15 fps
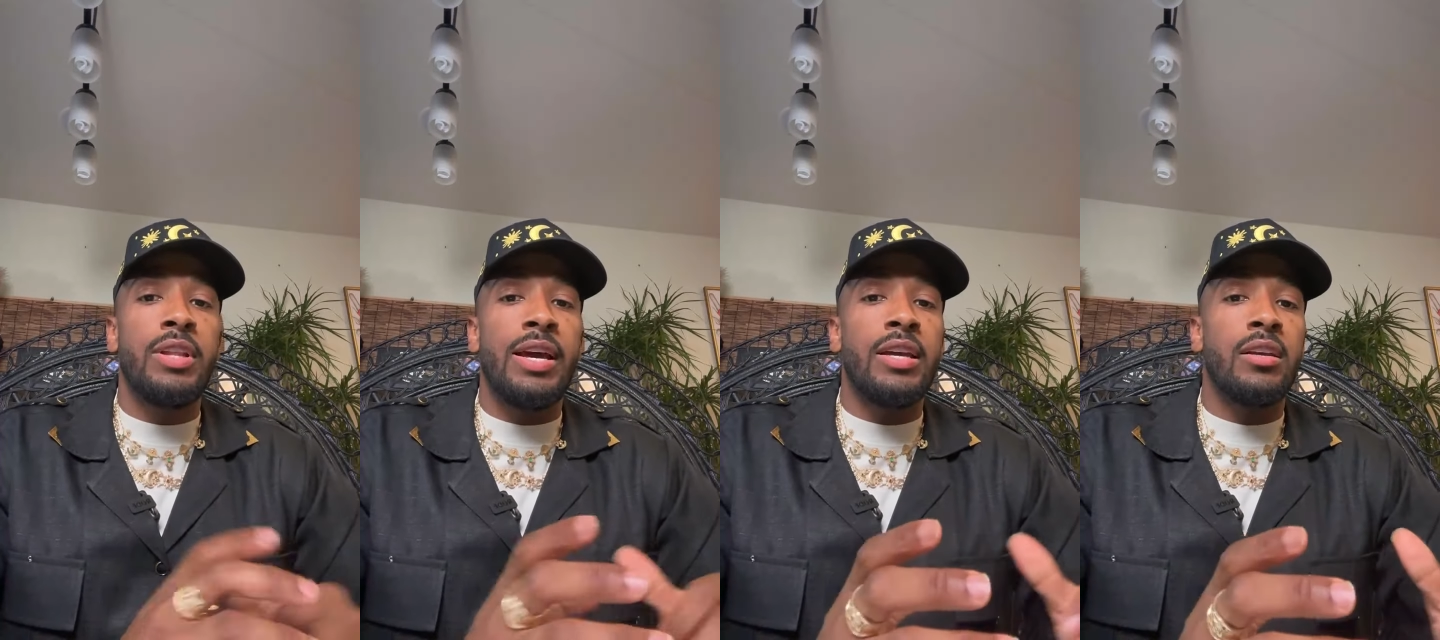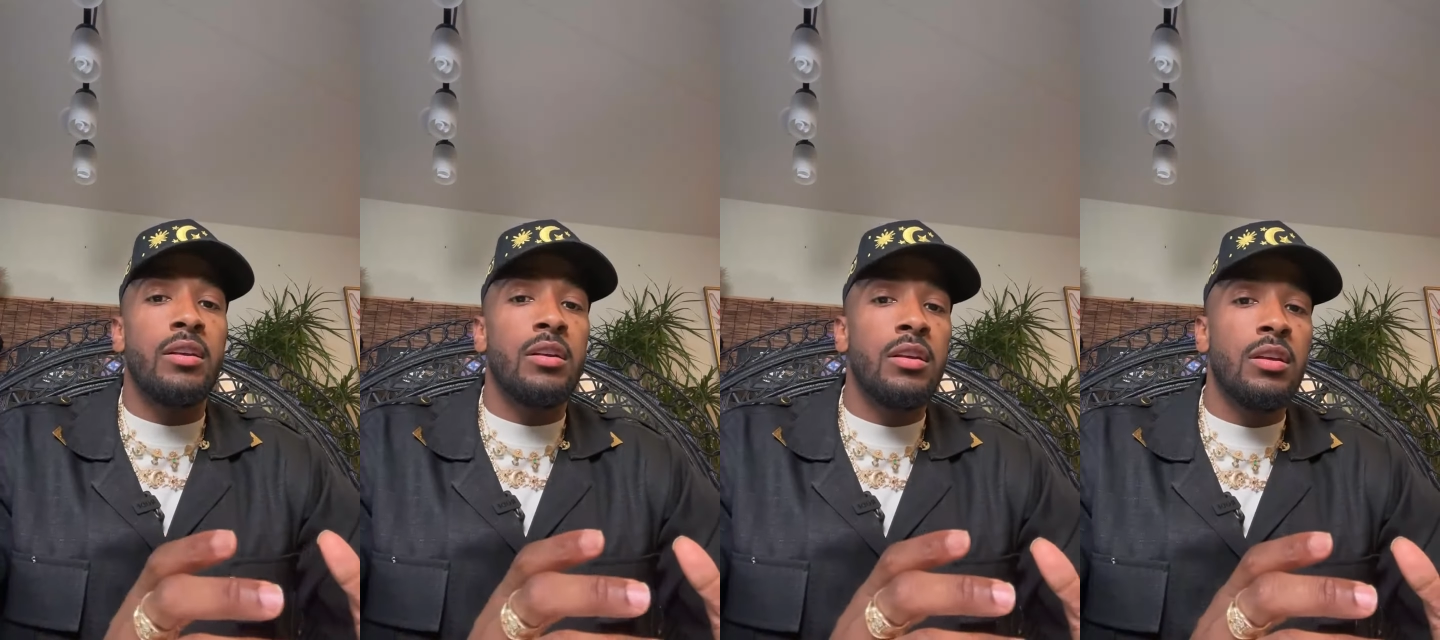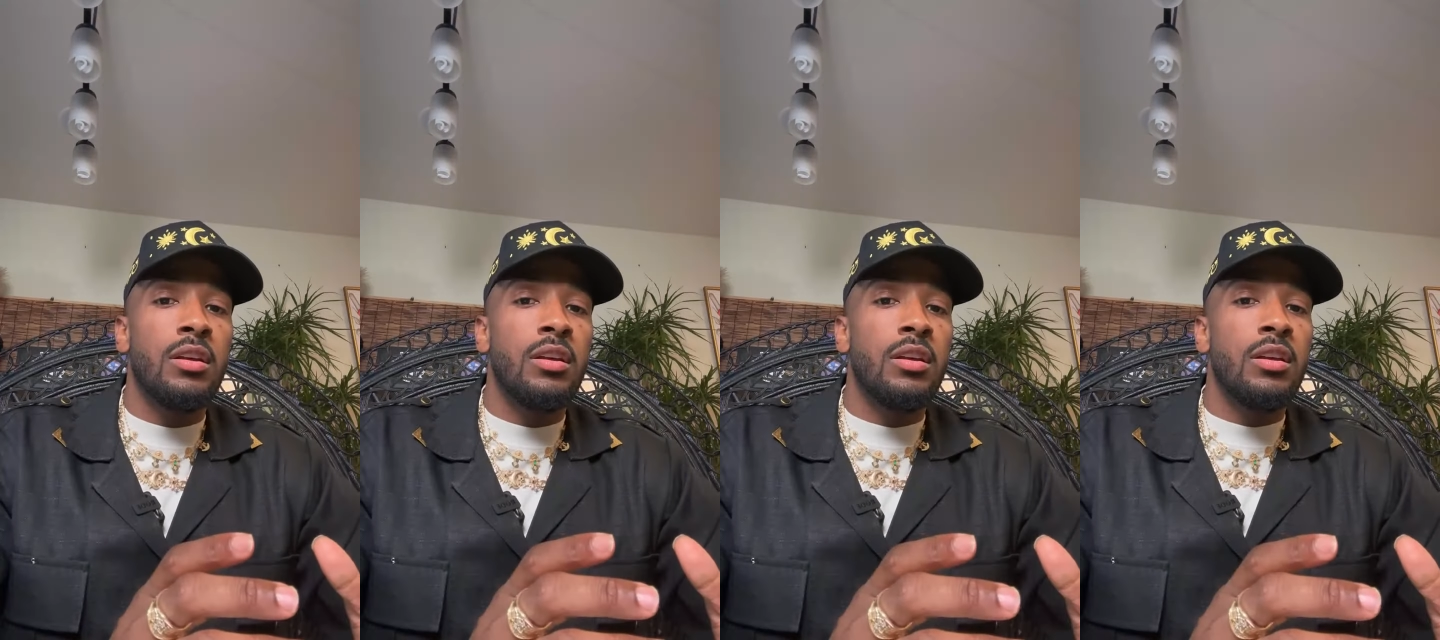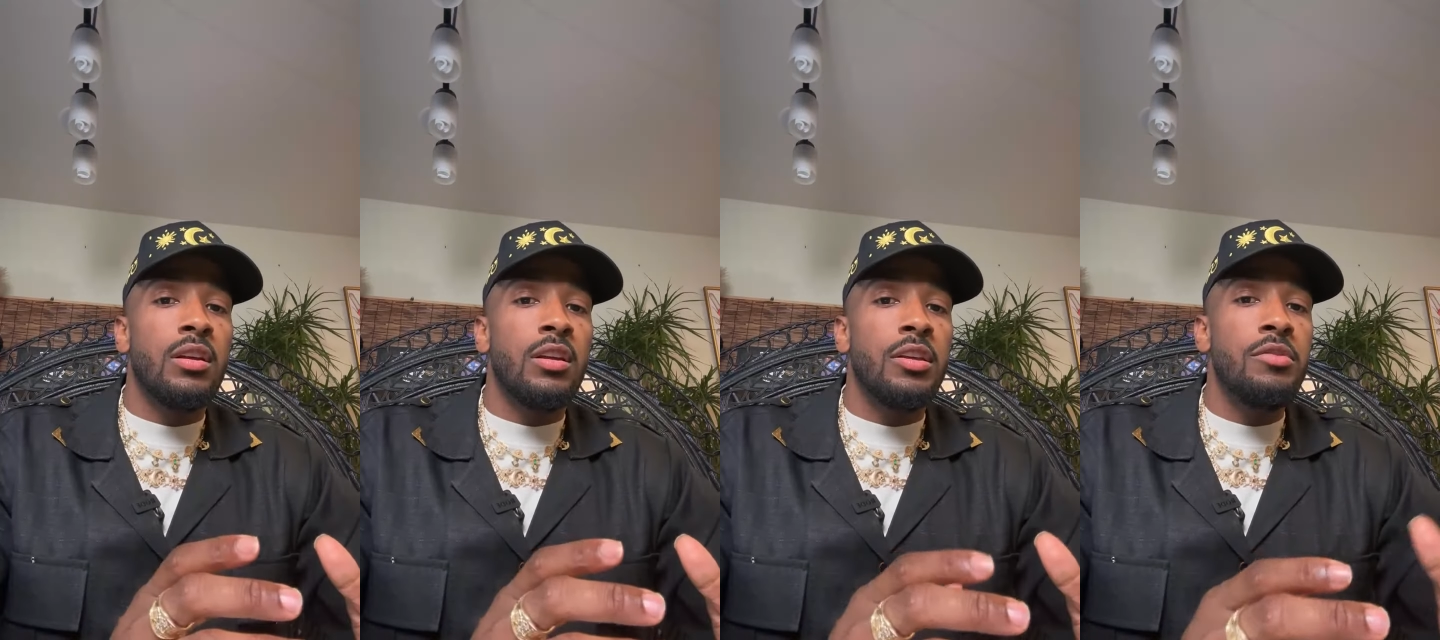like
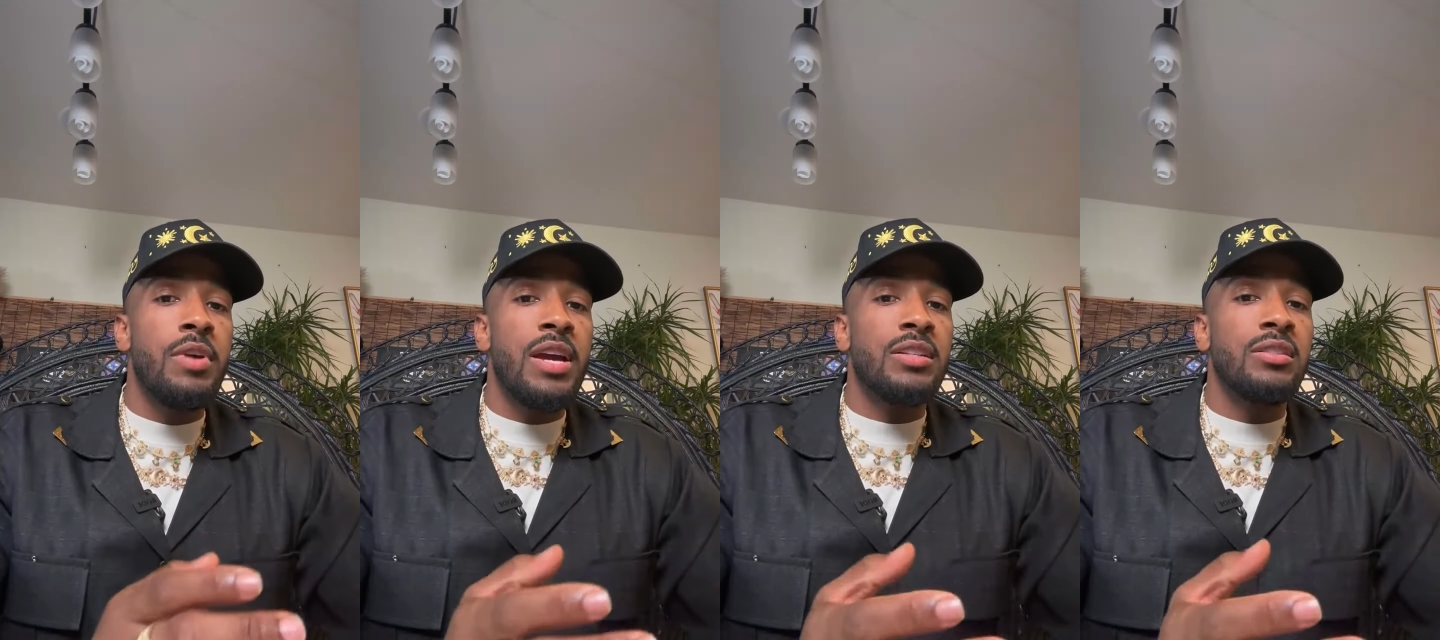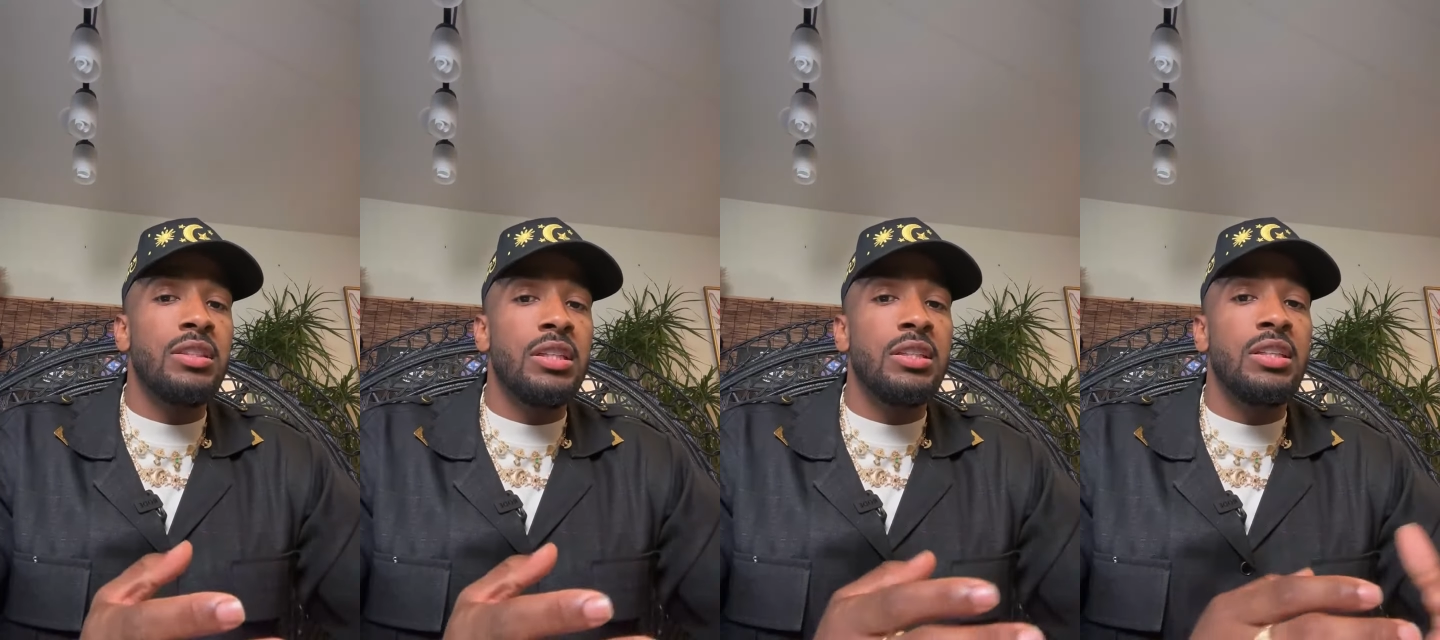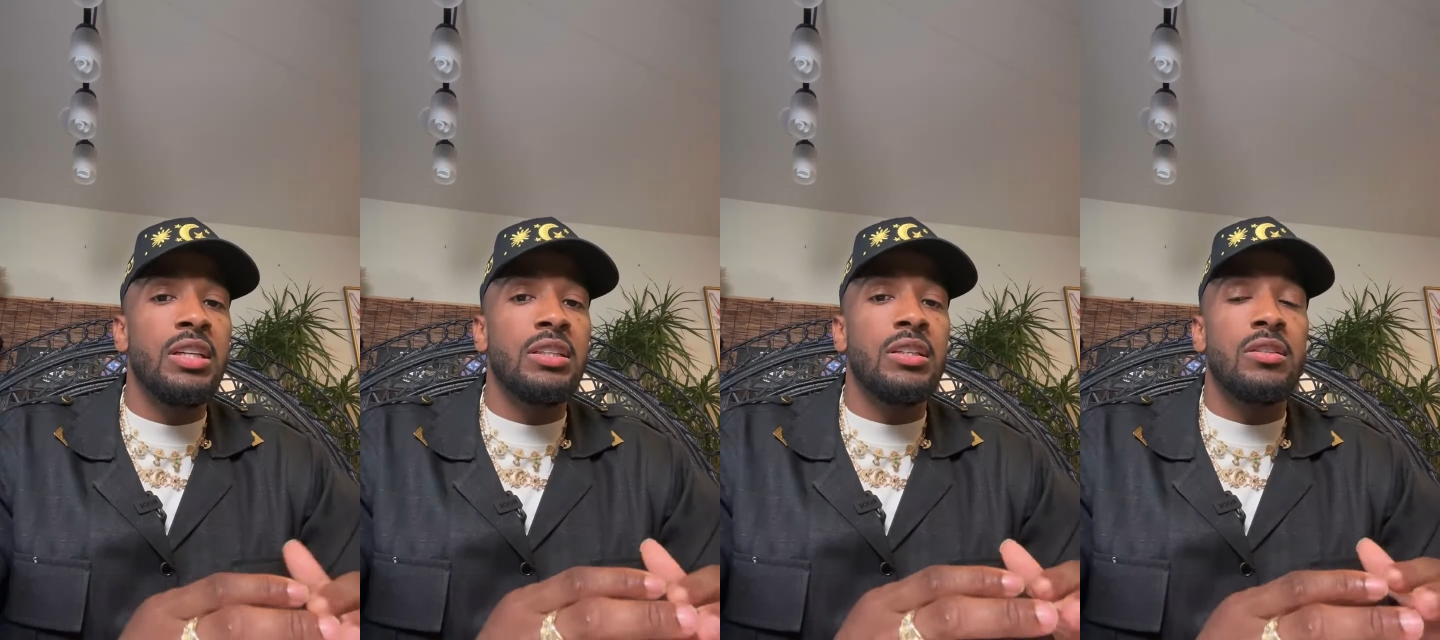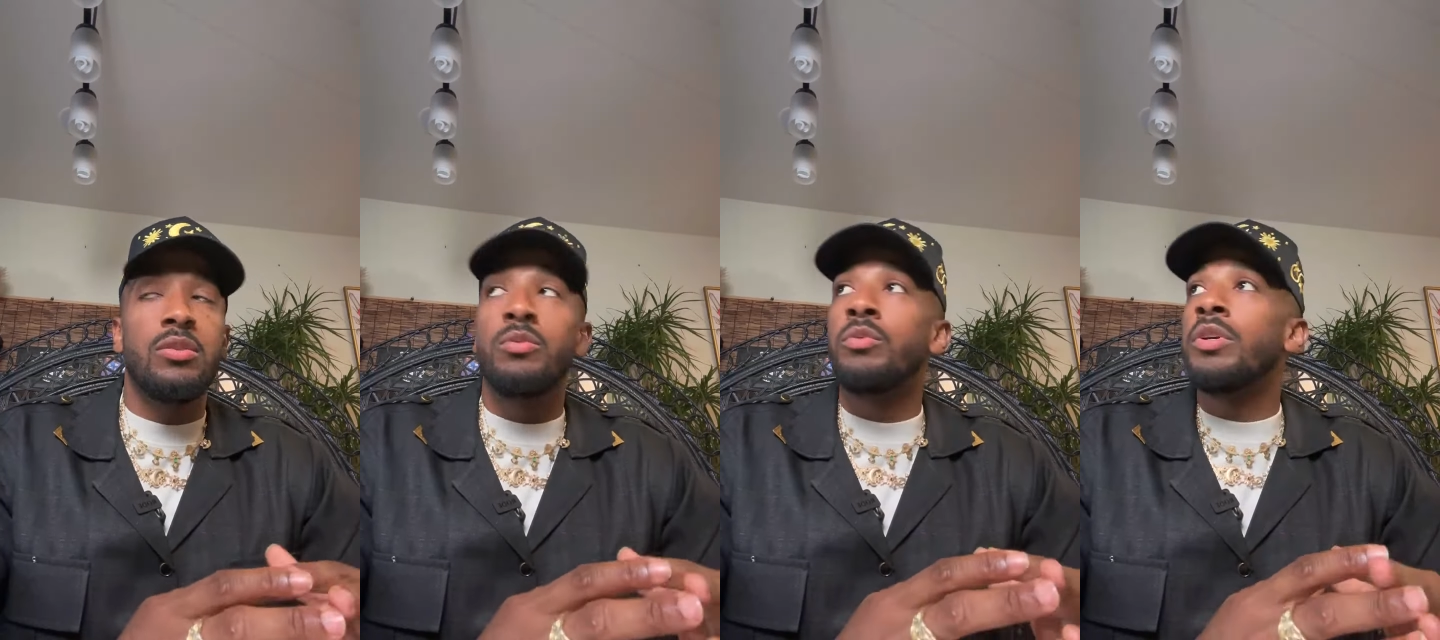you actually
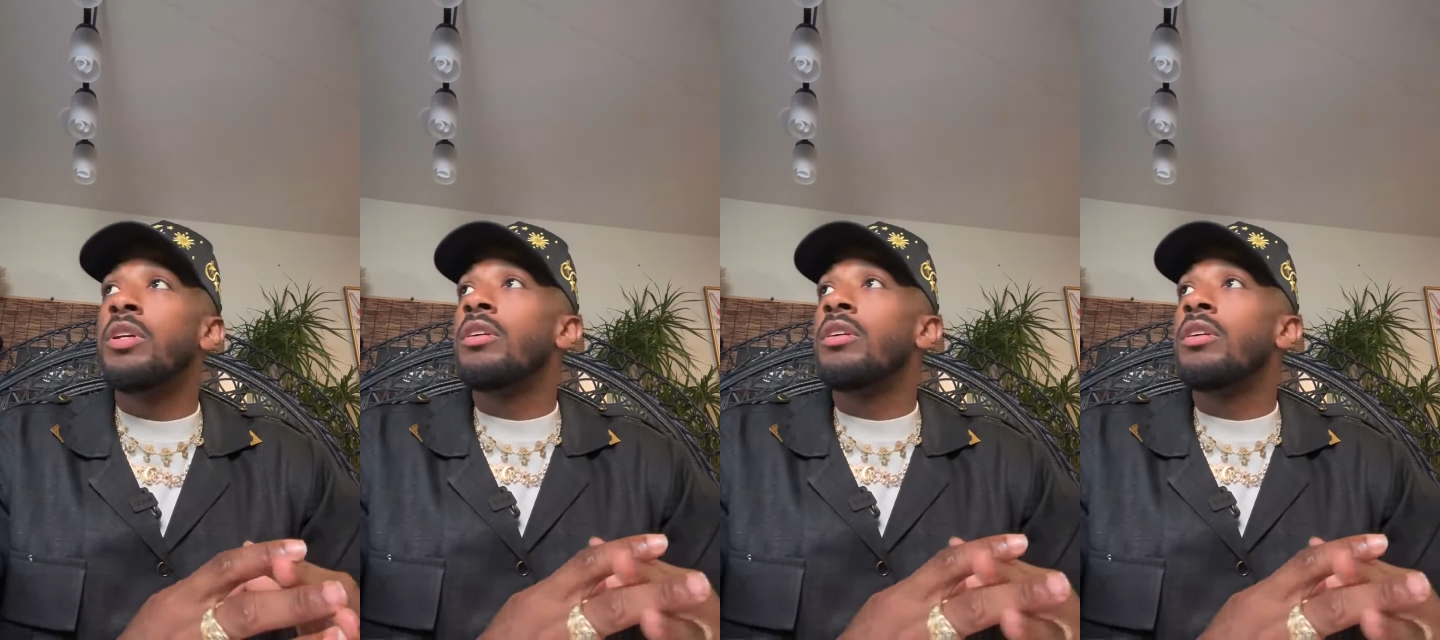addicted to